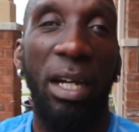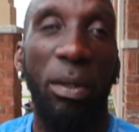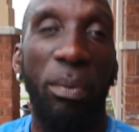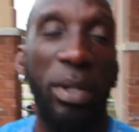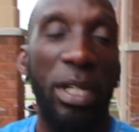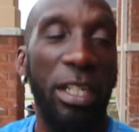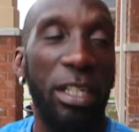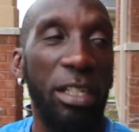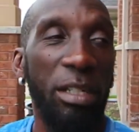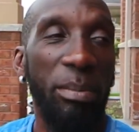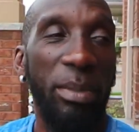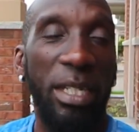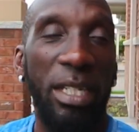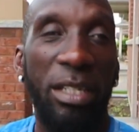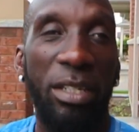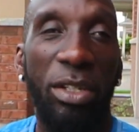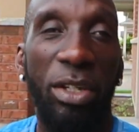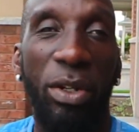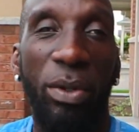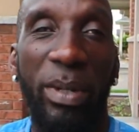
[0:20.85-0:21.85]
We're going to
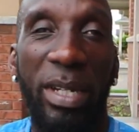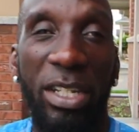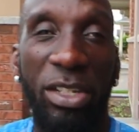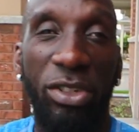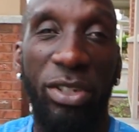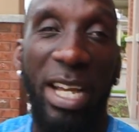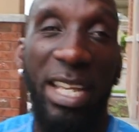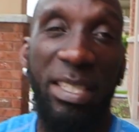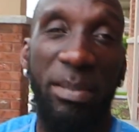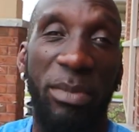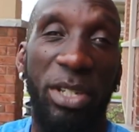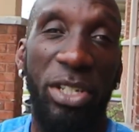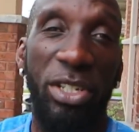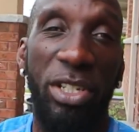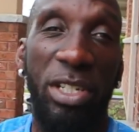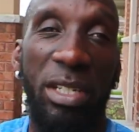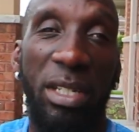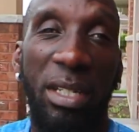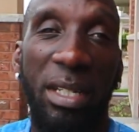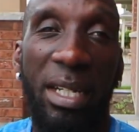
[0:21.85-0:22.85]
be doing
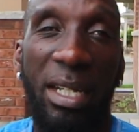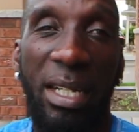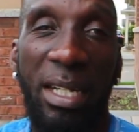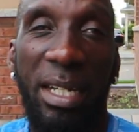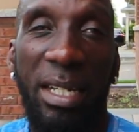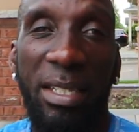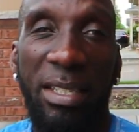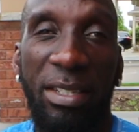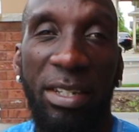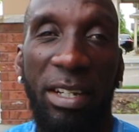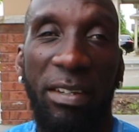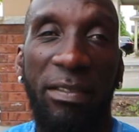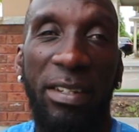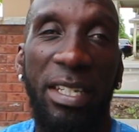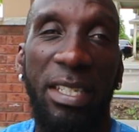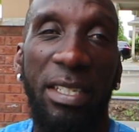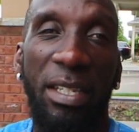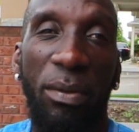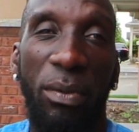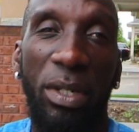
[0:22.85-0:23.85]
transmission
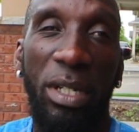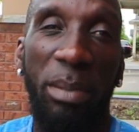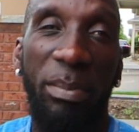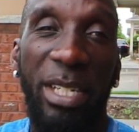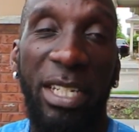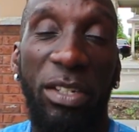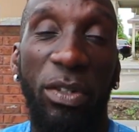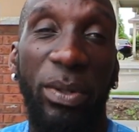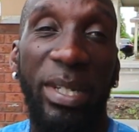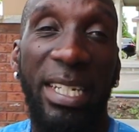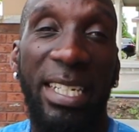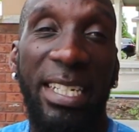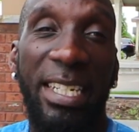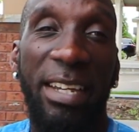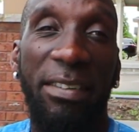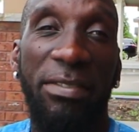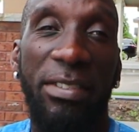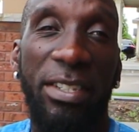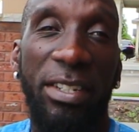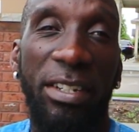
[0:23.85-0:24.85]
service. We're going to be doing
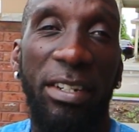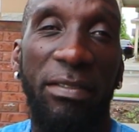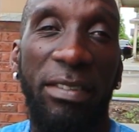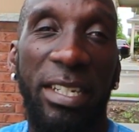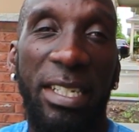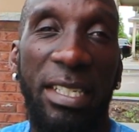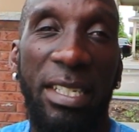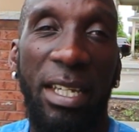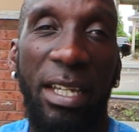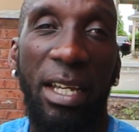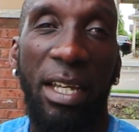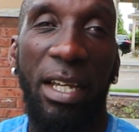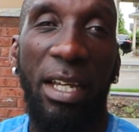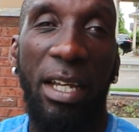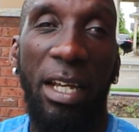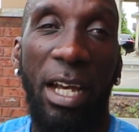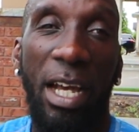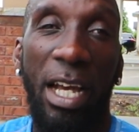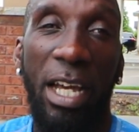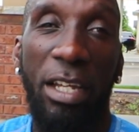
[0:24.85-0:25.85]
diff service,
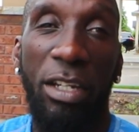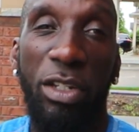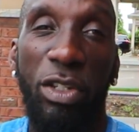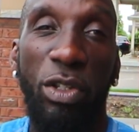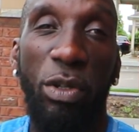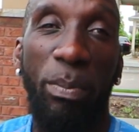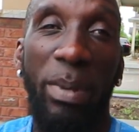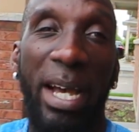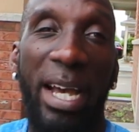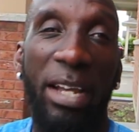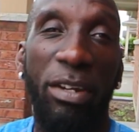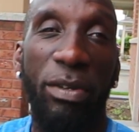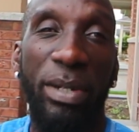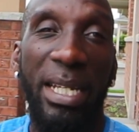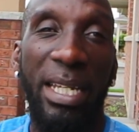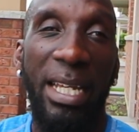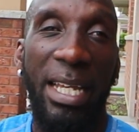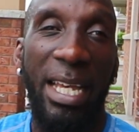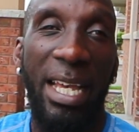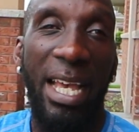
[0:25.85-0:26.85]
new
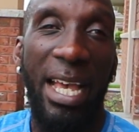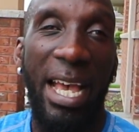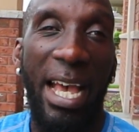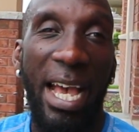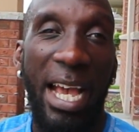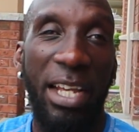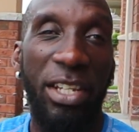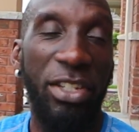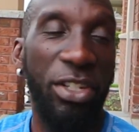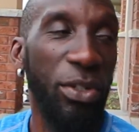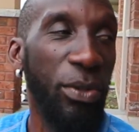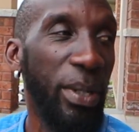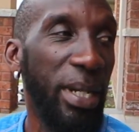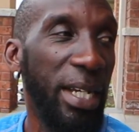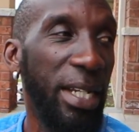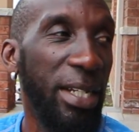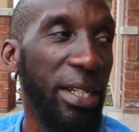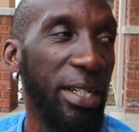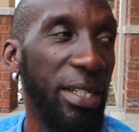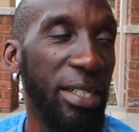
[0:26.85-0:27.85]
battery,
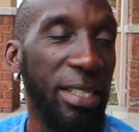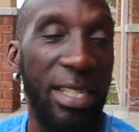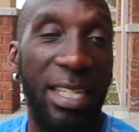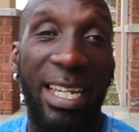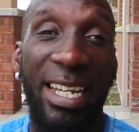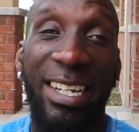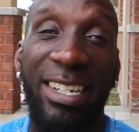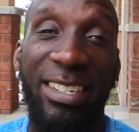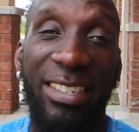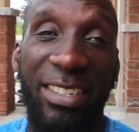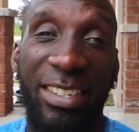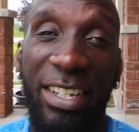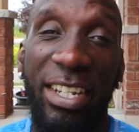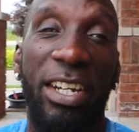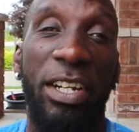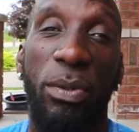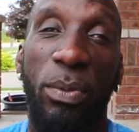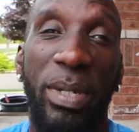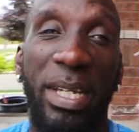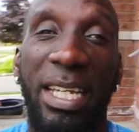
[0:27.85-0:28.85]
actuators,
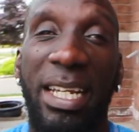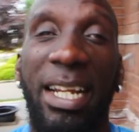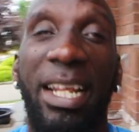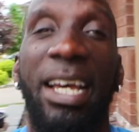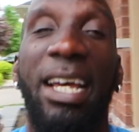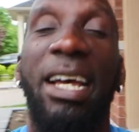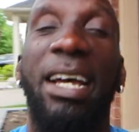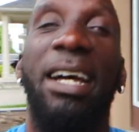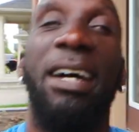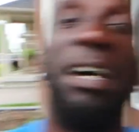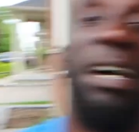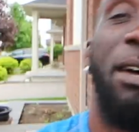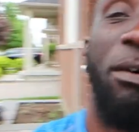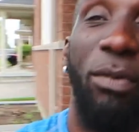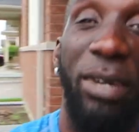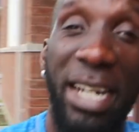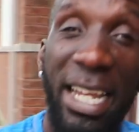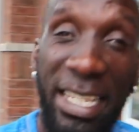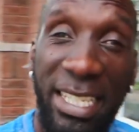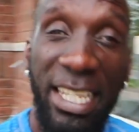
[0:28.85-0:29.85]
steering wheel.
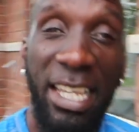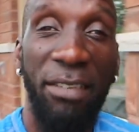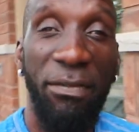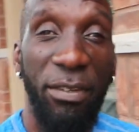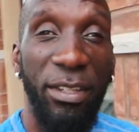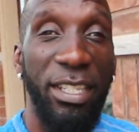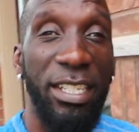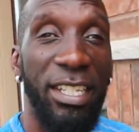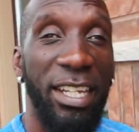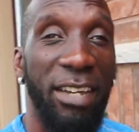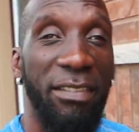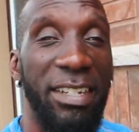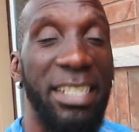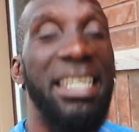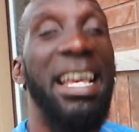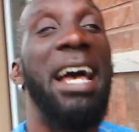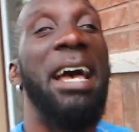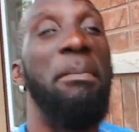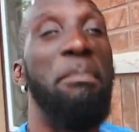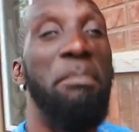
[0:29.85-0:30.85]
When I say full service,
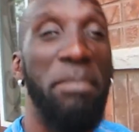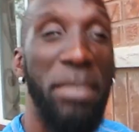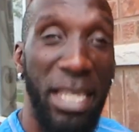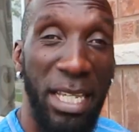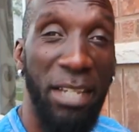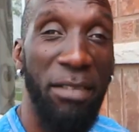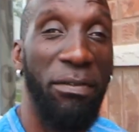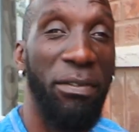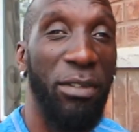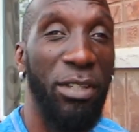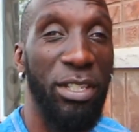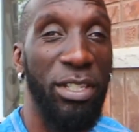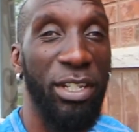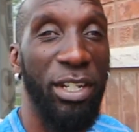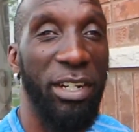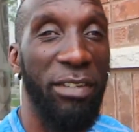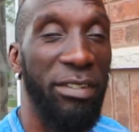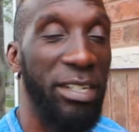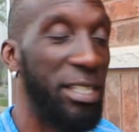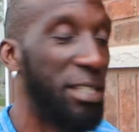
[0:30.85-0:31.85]
I mean full
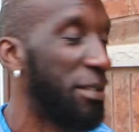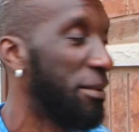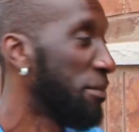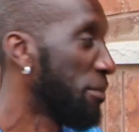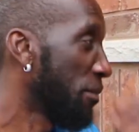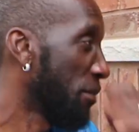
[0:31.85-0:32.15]
service.